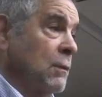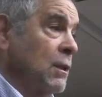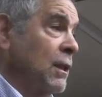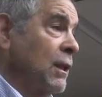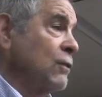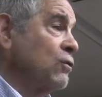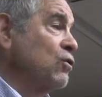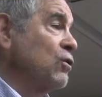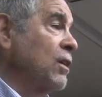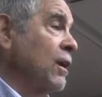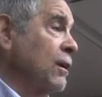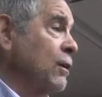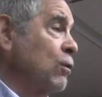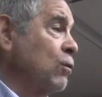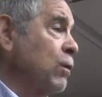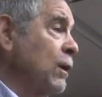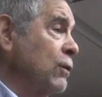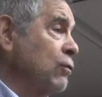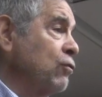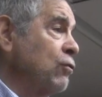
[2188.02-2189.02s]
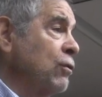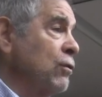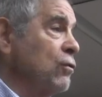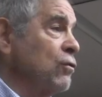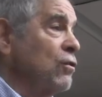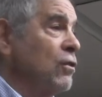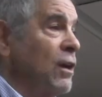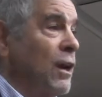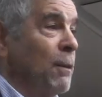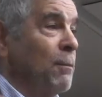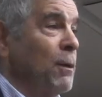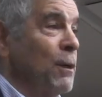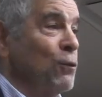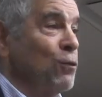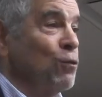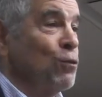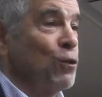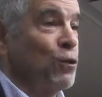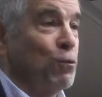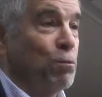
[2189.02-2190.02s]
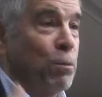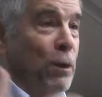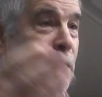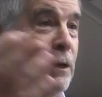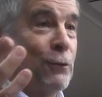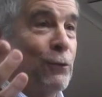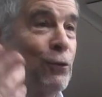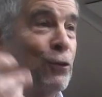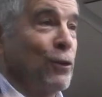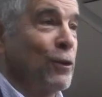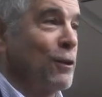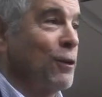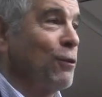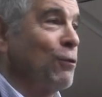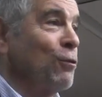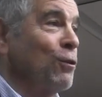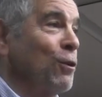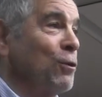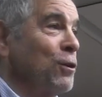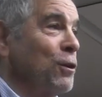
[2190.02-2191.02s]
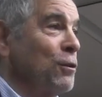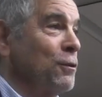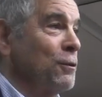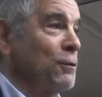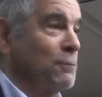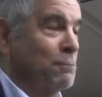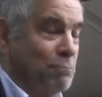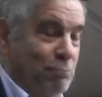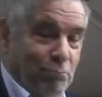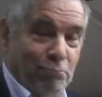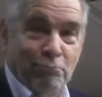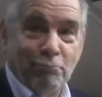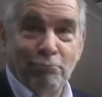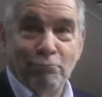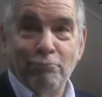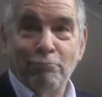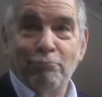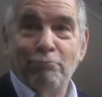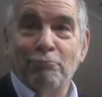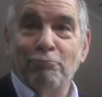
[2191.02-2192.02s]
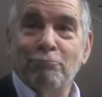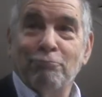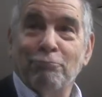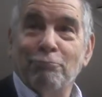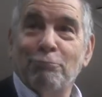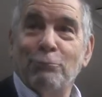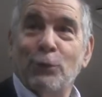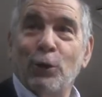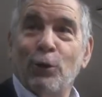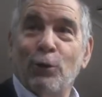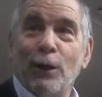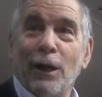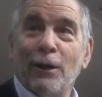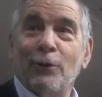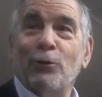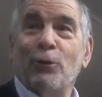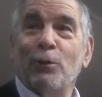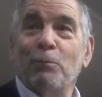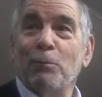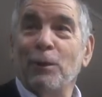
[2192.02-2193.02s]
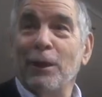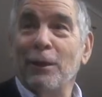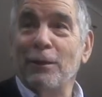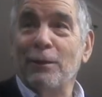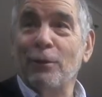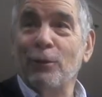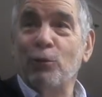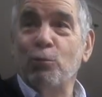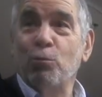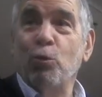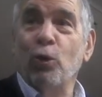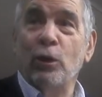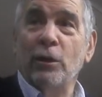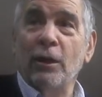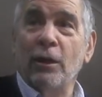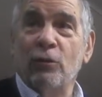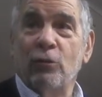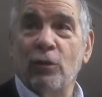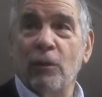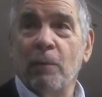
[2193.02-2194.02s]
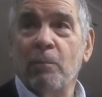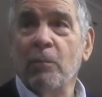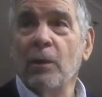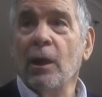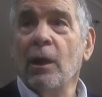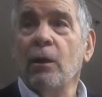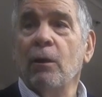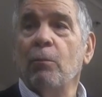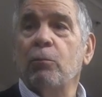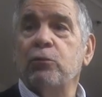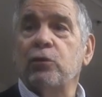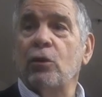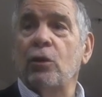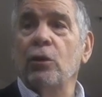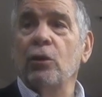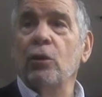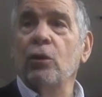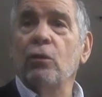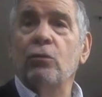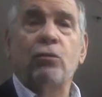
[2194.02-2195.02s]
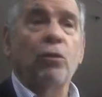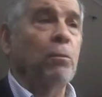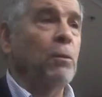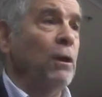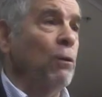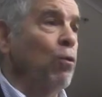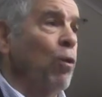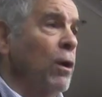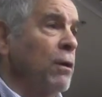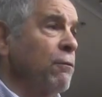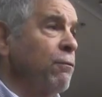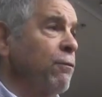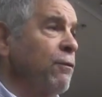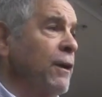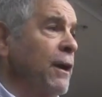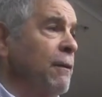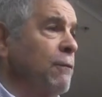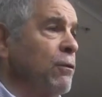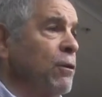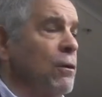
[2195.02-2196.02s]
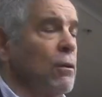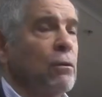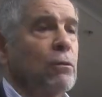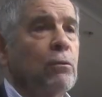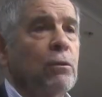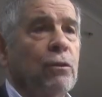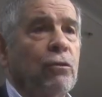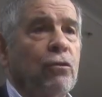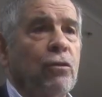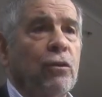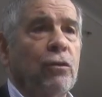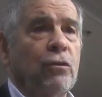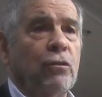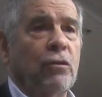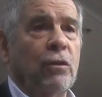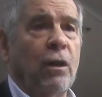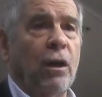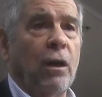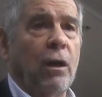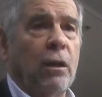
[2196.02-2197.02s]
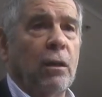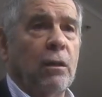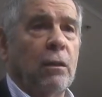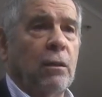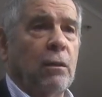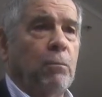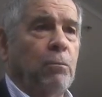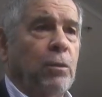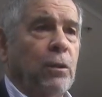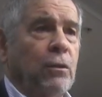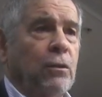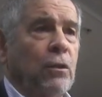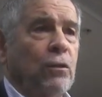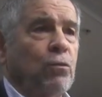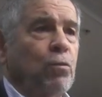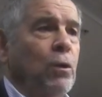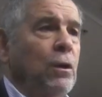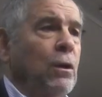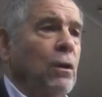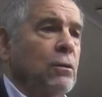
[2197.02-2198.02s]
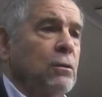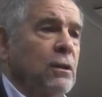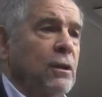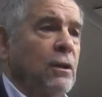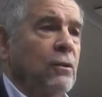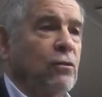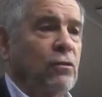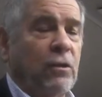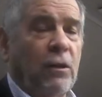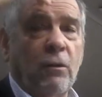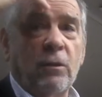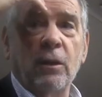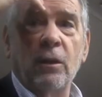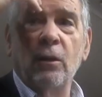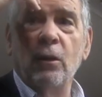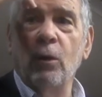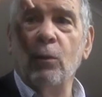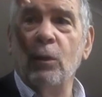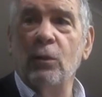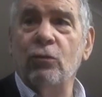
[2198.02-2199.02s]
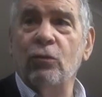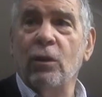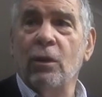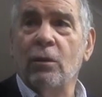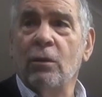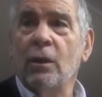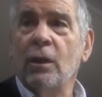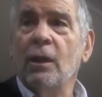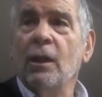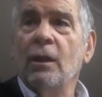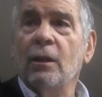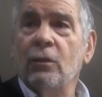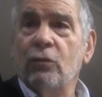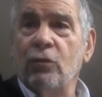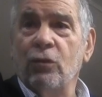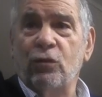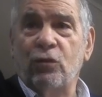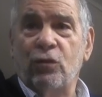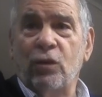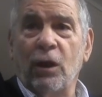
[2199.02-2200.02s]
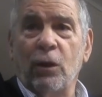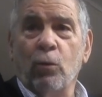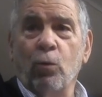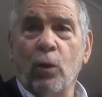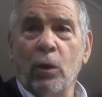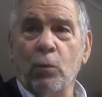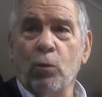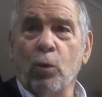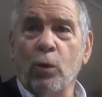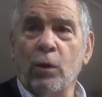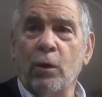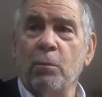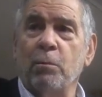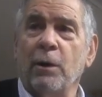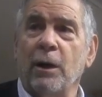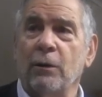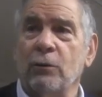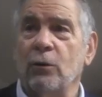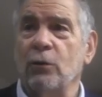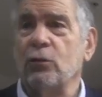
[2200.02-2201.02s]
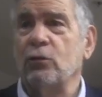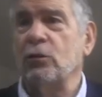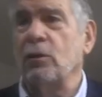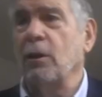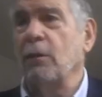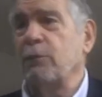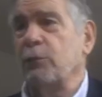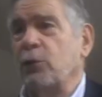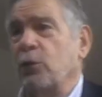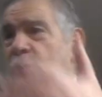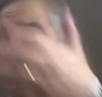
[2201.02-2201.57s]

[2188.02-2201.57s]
Let's take questions, comments, response. You can throw your eggs at me at this point. Yes, sir. Can you do me one favor, which is because we don't necessarily know each other, just say one word about yourself,